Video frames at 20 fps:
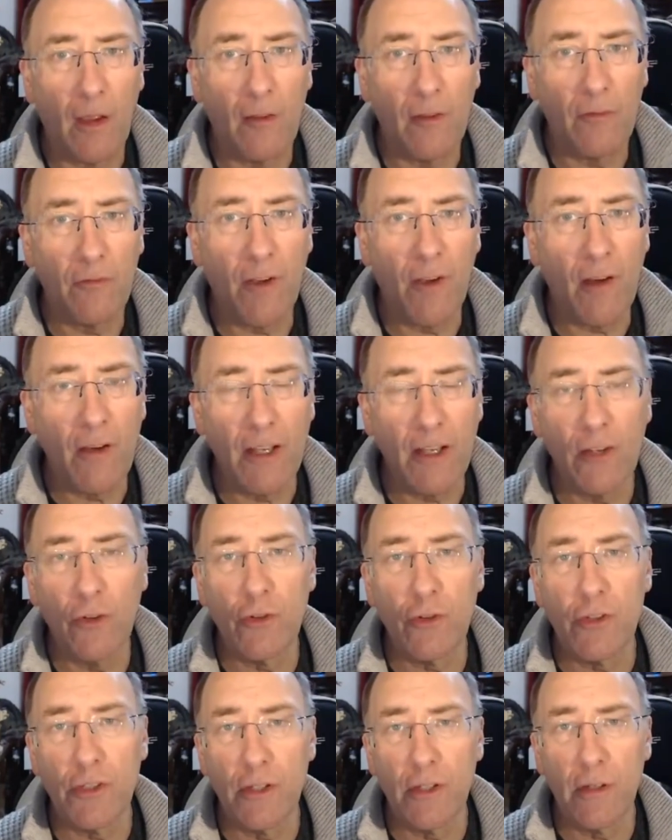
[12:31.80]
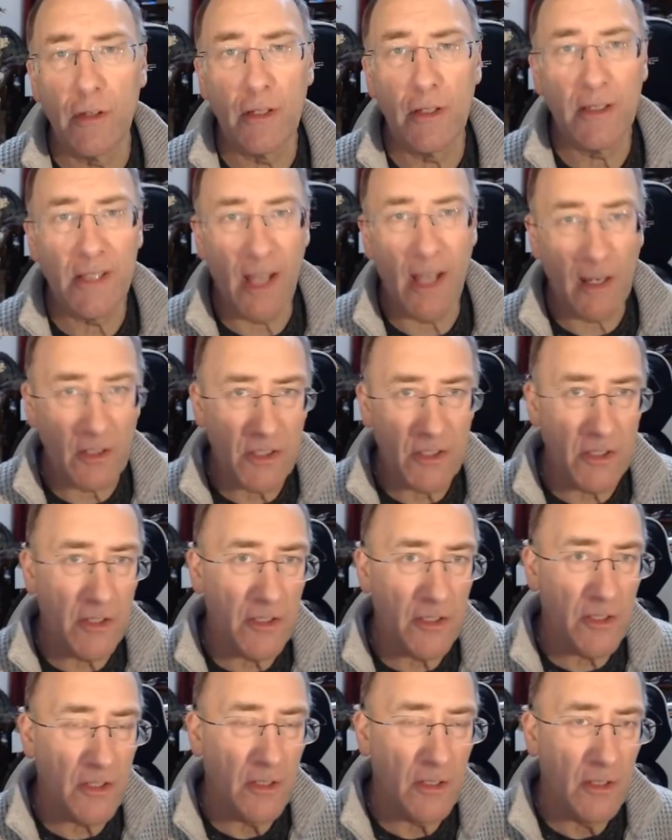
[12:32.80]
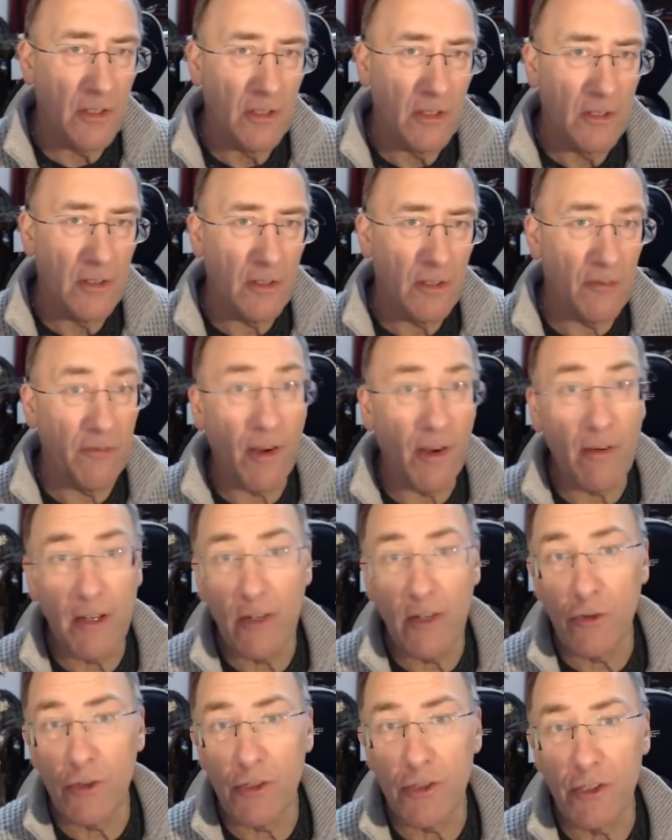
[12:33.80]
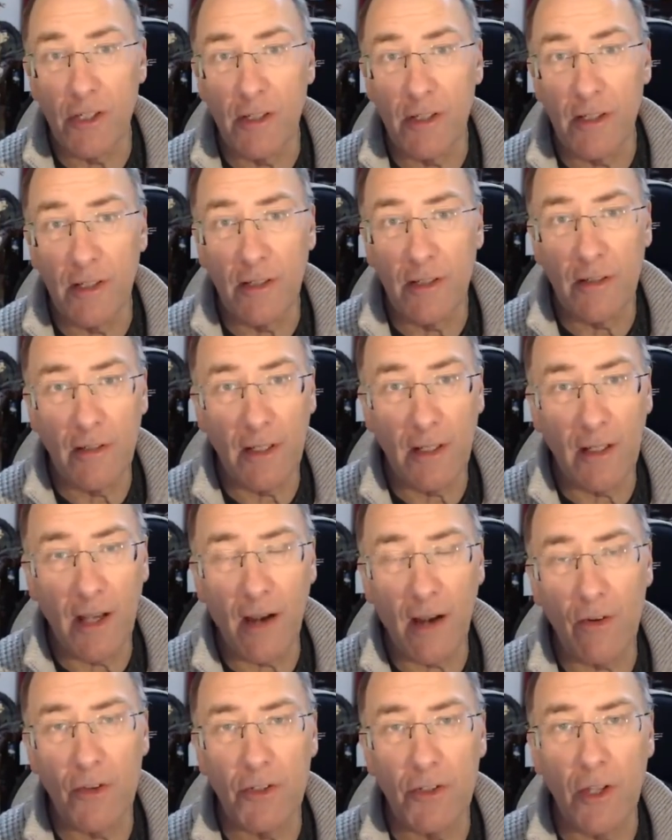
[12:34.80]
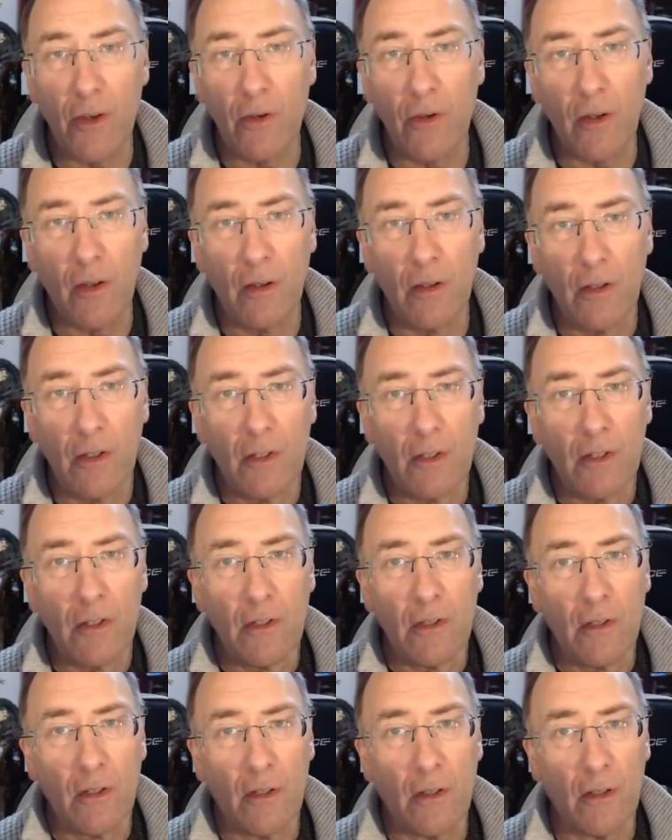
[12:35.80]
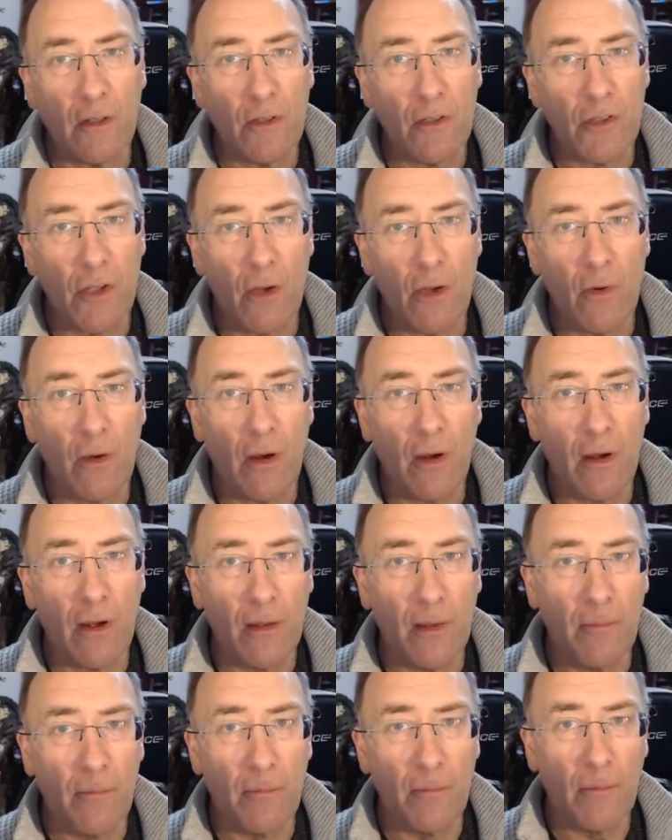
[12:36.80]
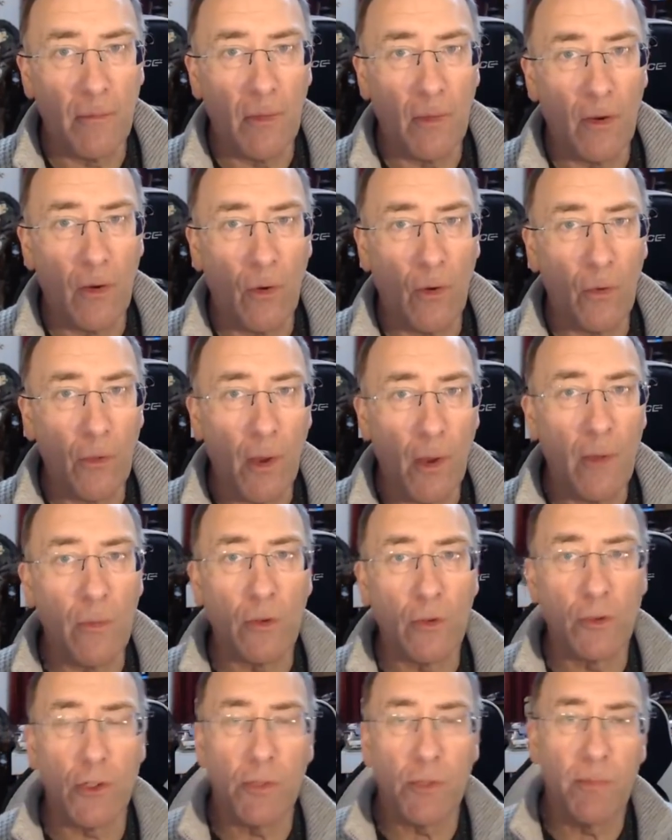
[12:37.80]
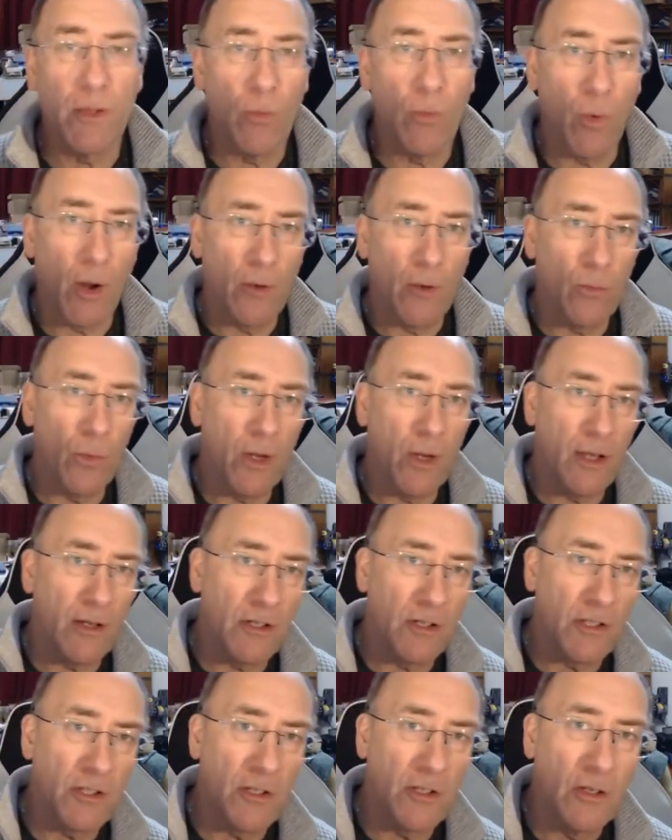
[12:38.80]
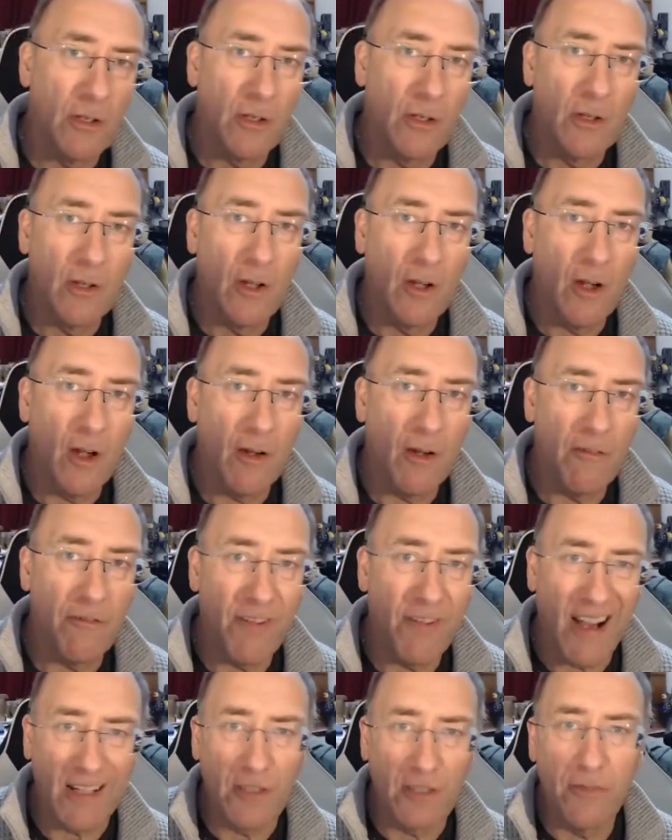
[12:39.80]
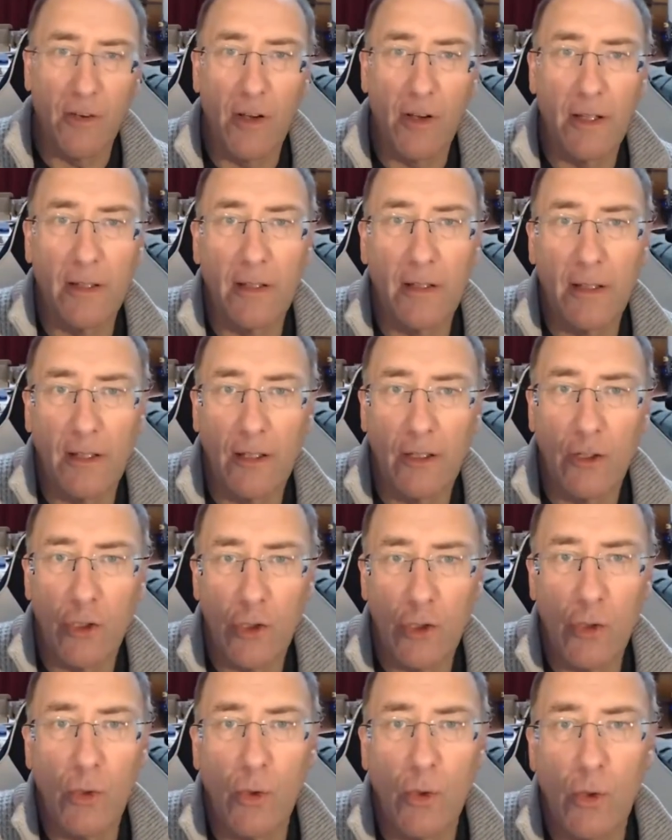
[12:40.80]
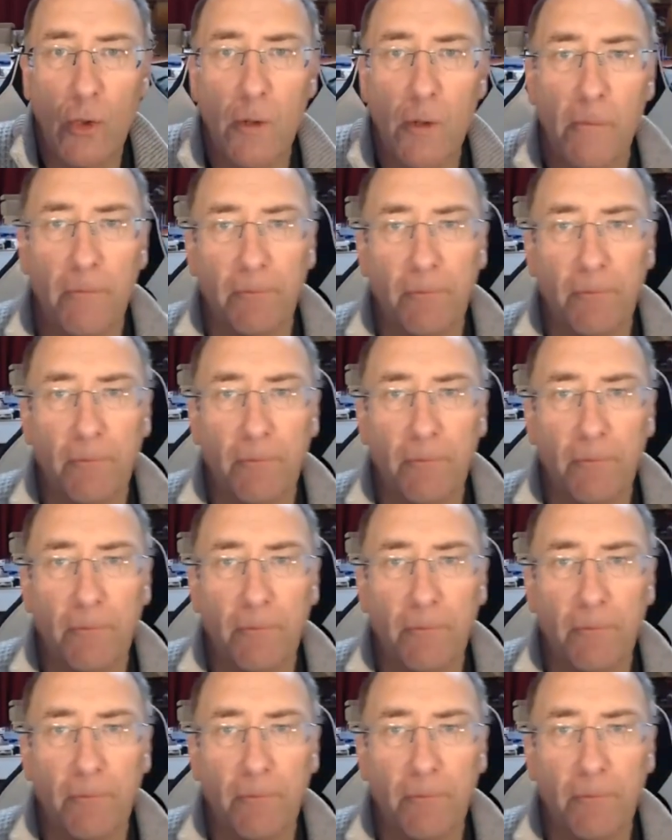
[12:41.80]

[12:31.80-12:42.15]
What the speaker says: very interested in Texas, and very interested in Arizona. So although it will just be 1 week's fact-finding tour